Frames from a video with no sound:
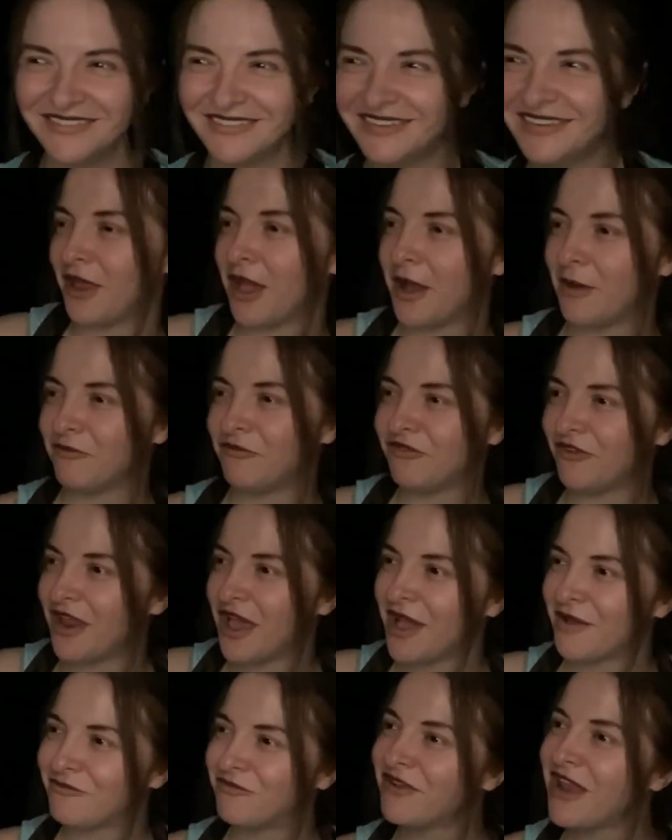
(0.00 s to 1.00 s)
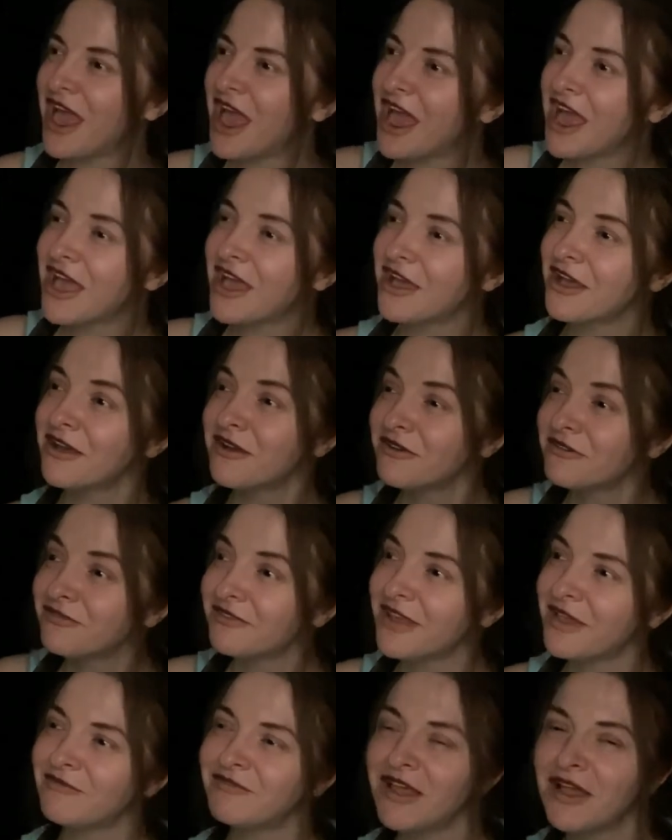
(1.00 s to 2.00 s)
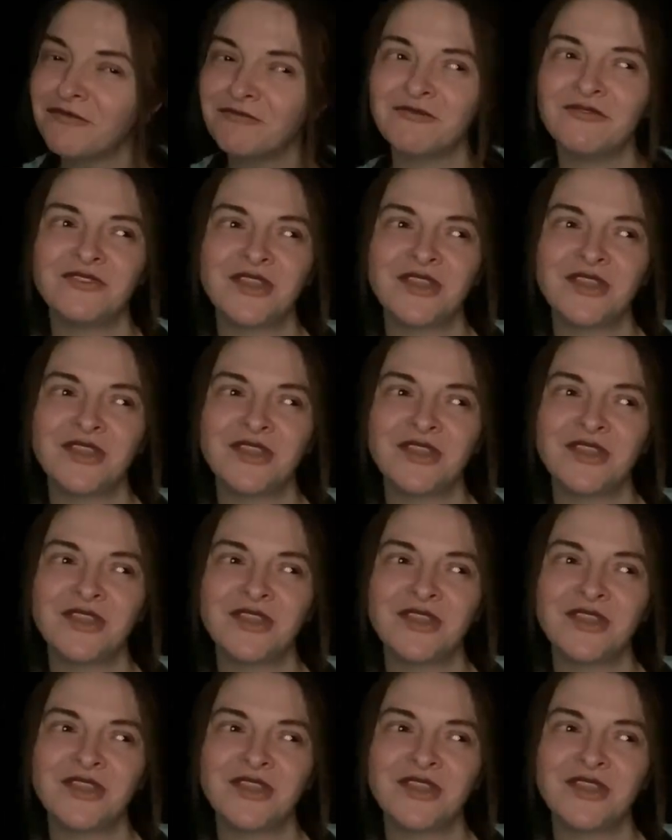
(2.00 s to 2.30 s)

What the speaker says: Flap, flap, flap, flap, flap,